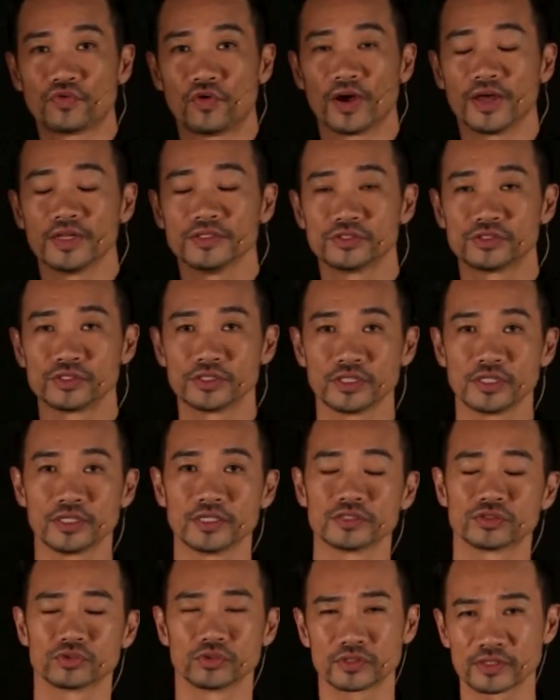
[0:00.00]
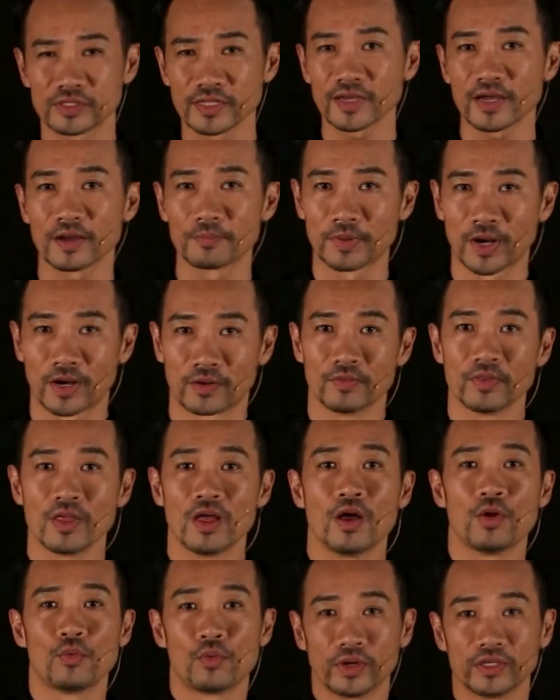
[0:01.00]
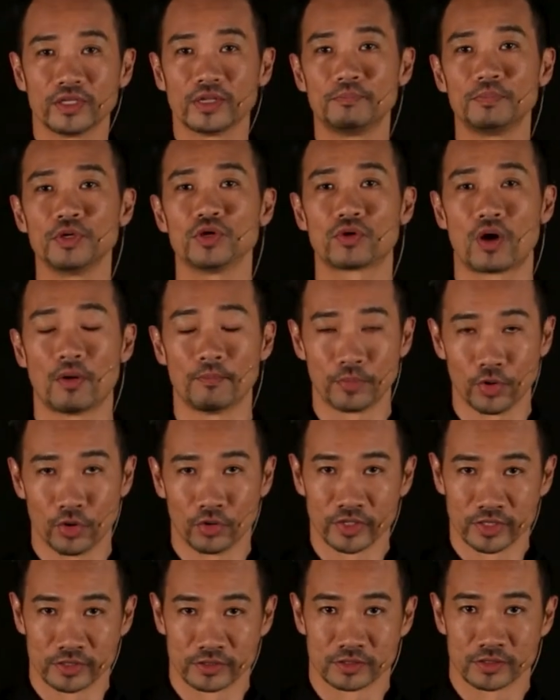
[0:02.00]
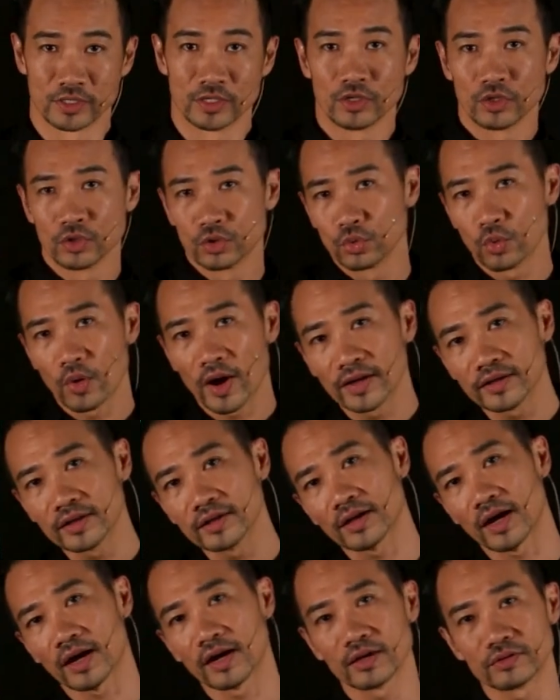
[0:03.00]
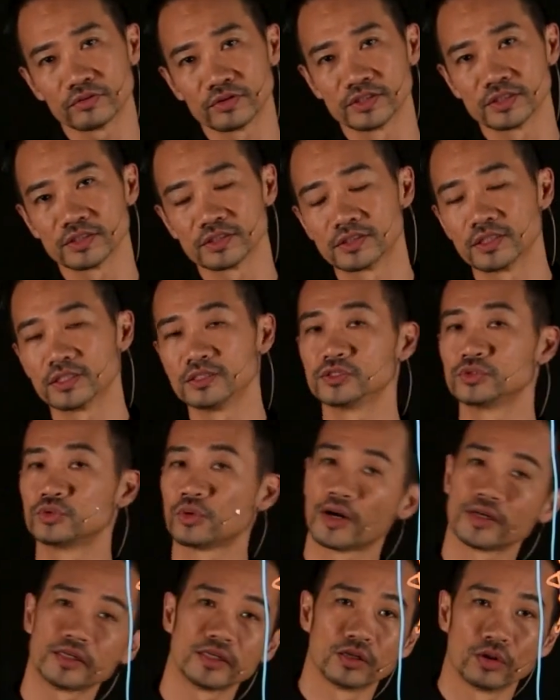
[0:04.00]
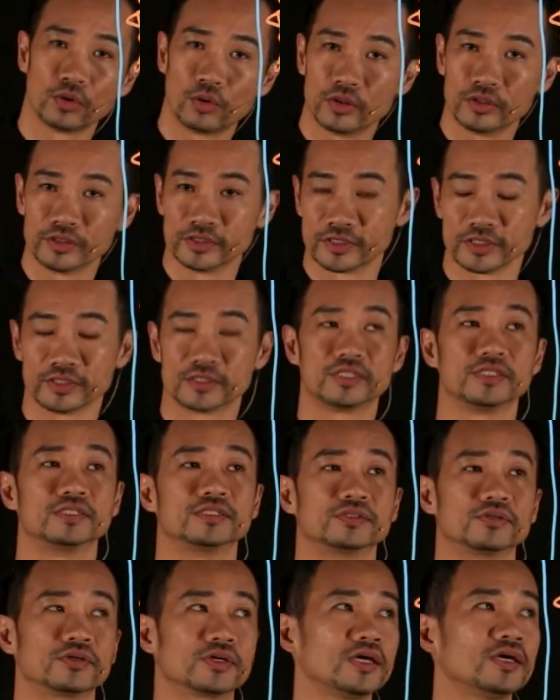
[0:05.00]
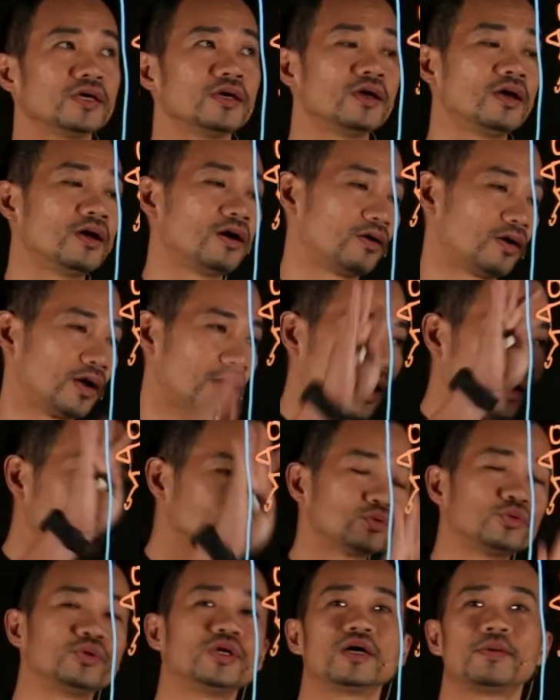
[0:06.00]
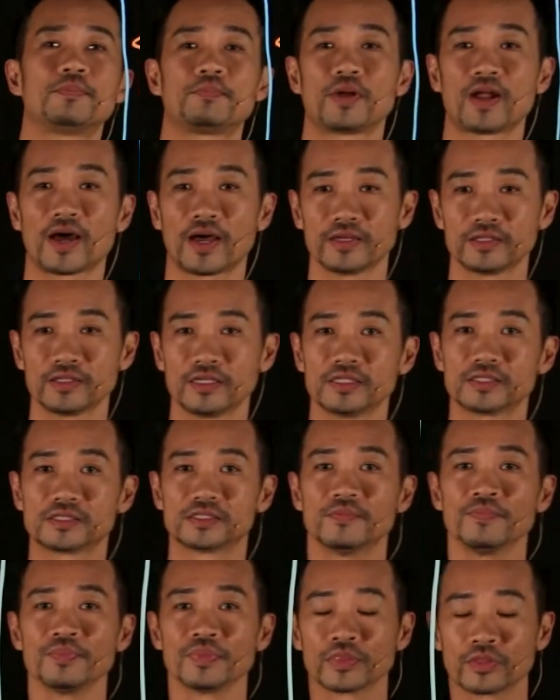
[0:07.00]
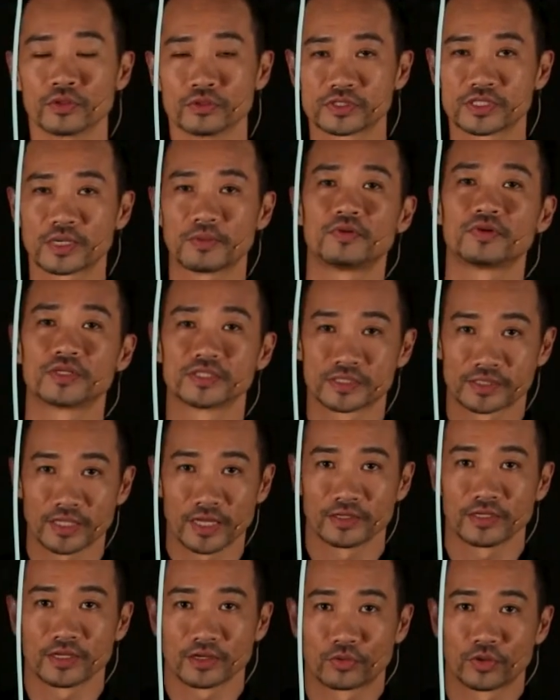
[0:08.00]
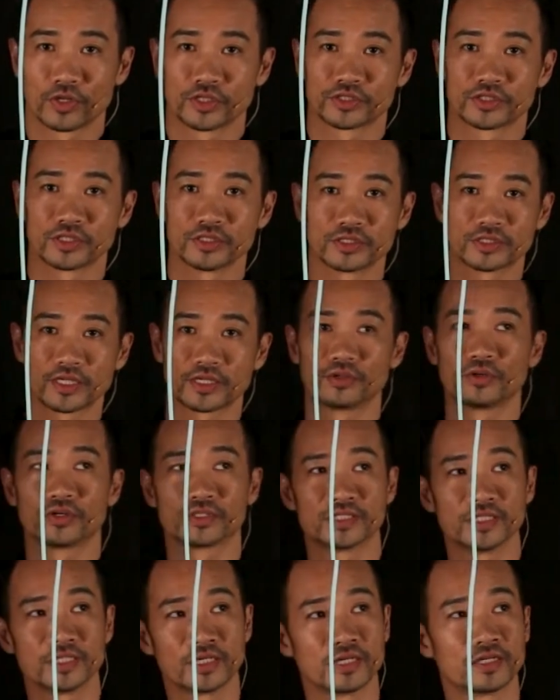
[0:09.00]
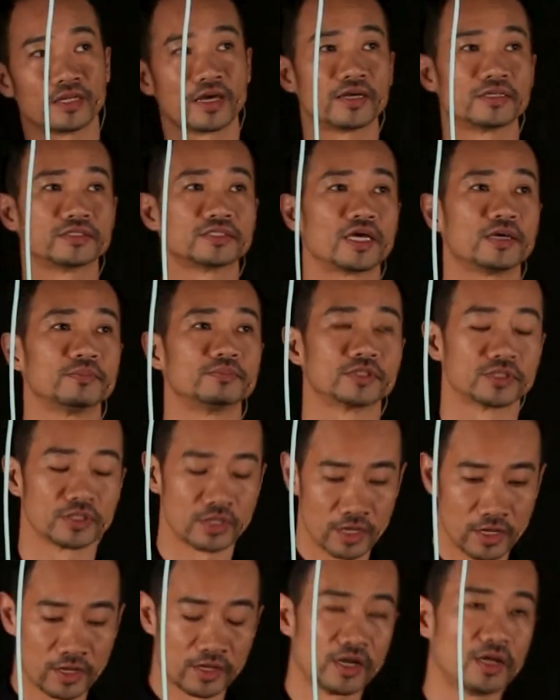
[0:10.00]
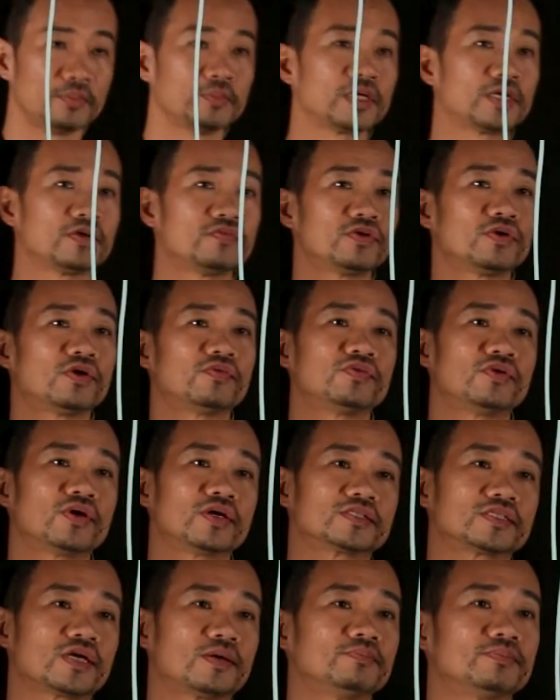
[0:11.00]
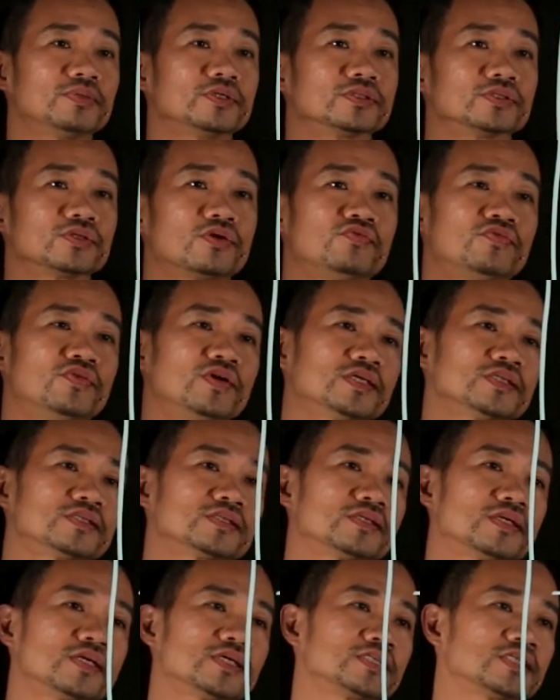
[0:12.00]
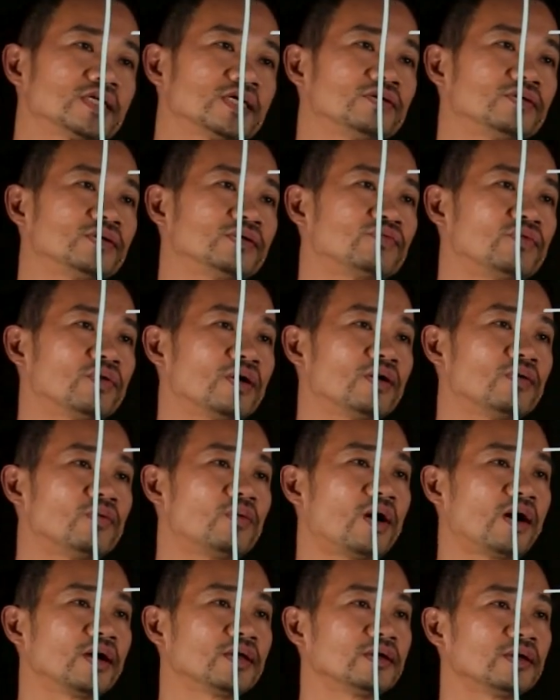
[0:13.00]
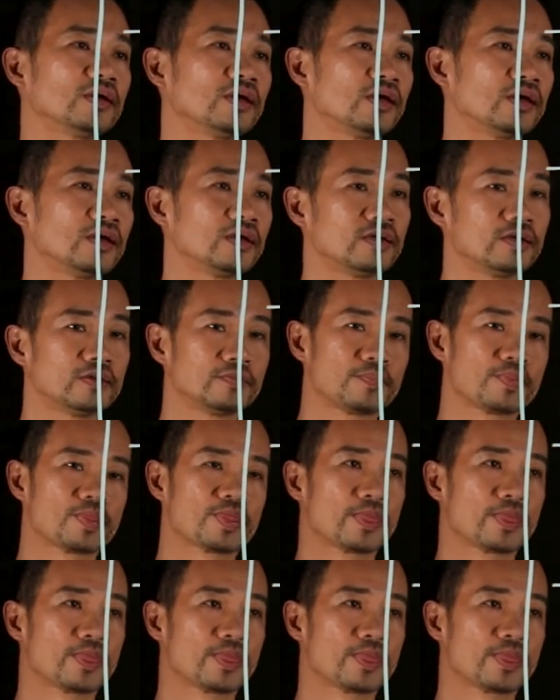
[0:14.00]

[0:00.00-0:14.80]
for engineers to think about when they build components. Do I need higher resistance? Do I need lower resistance? Okay, all right. How do we apply this to some of the standard questions that you're seeing in the exams? Let me give you a few examples. So first, let's say if we have wire A